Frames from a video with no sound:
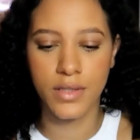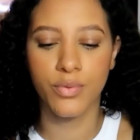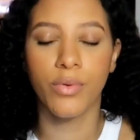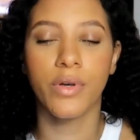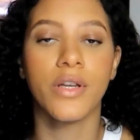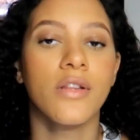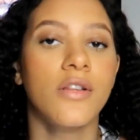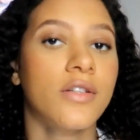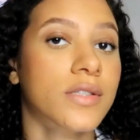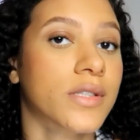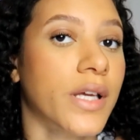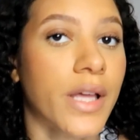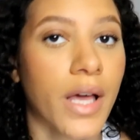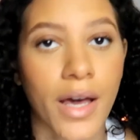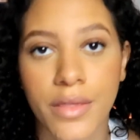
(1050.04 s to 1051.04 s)
is what it looks
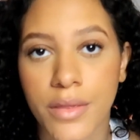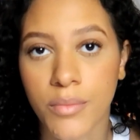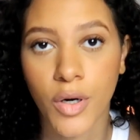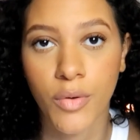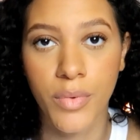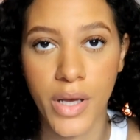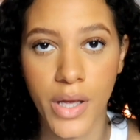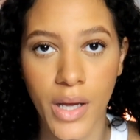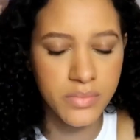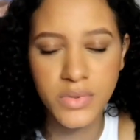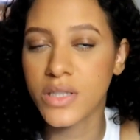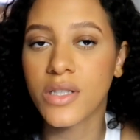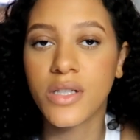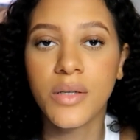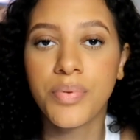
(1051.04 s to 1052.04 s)
like at the moment. I'm
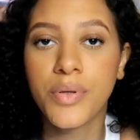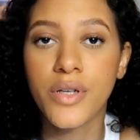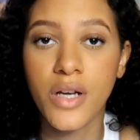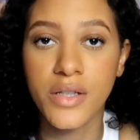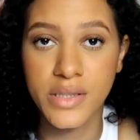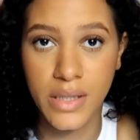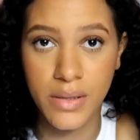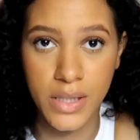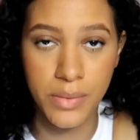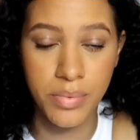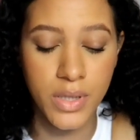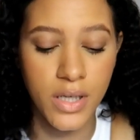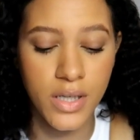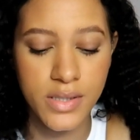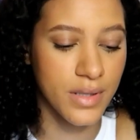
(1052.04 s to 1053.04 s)
just gonna put on some
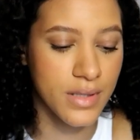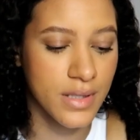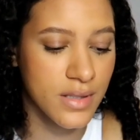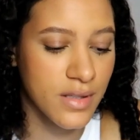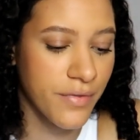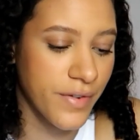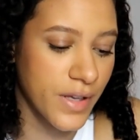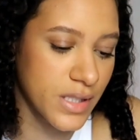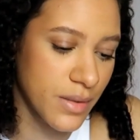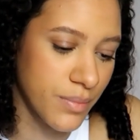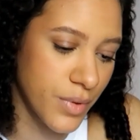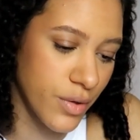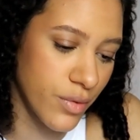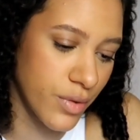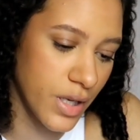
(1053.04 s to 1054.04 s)
lip gloss. This is the Fenty
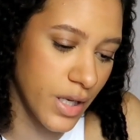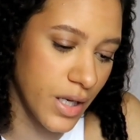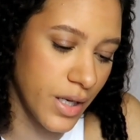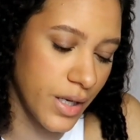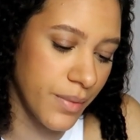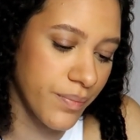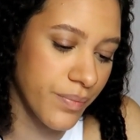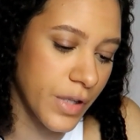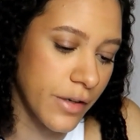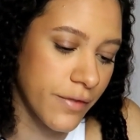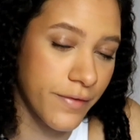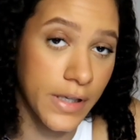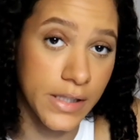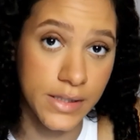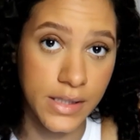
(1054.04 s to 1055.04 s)
Beauty
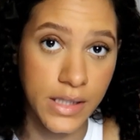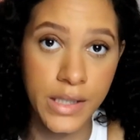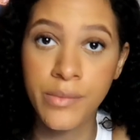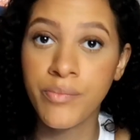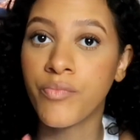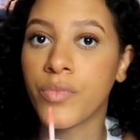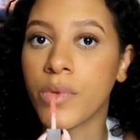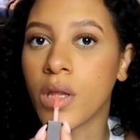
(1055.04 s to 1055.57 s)
Fussy.